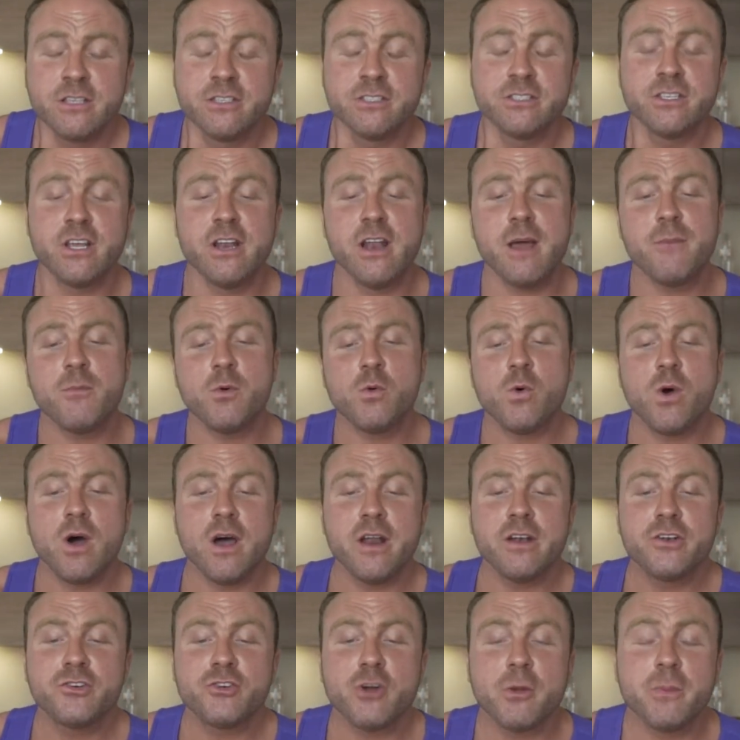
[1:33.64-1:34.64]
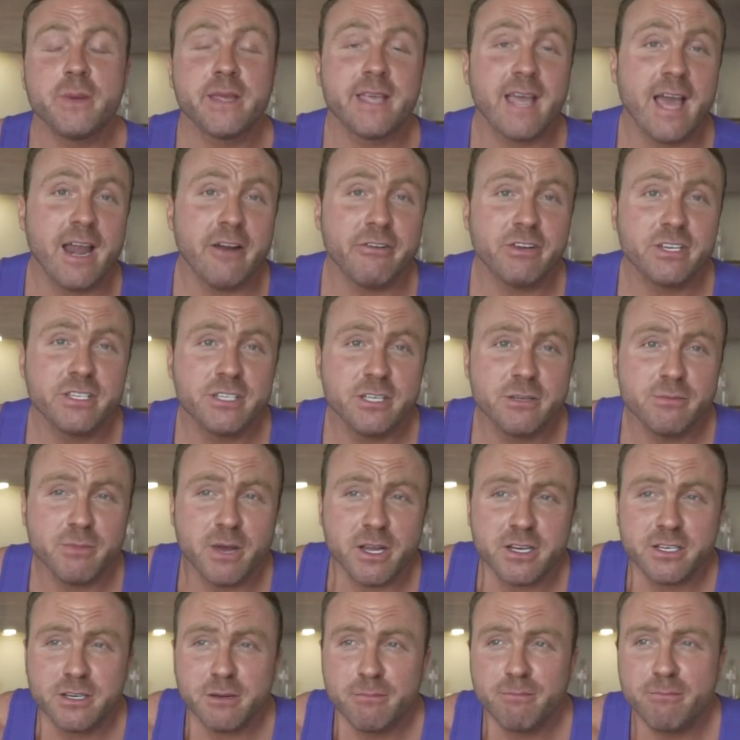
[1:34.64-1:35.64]
So number 1, dropping calories too
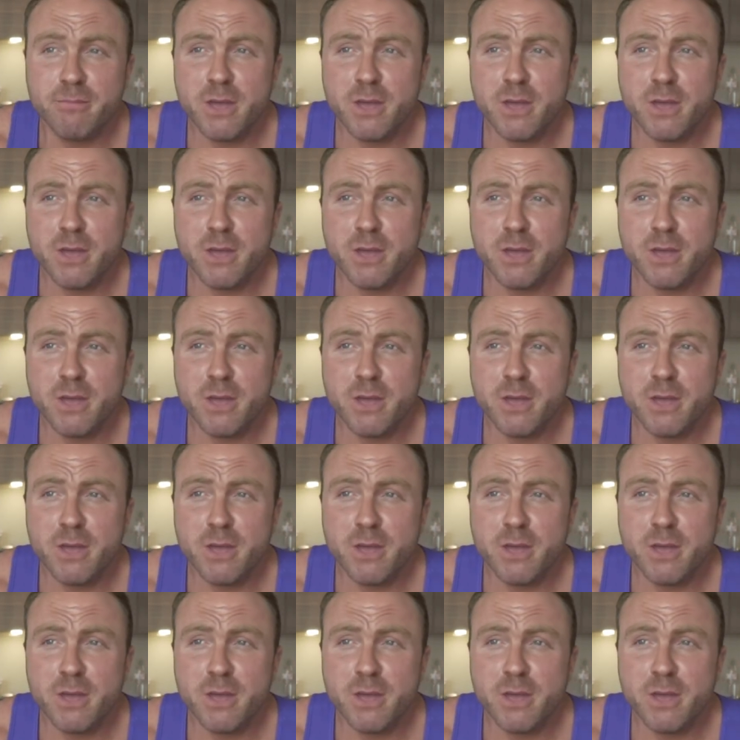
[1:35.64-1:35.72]
much.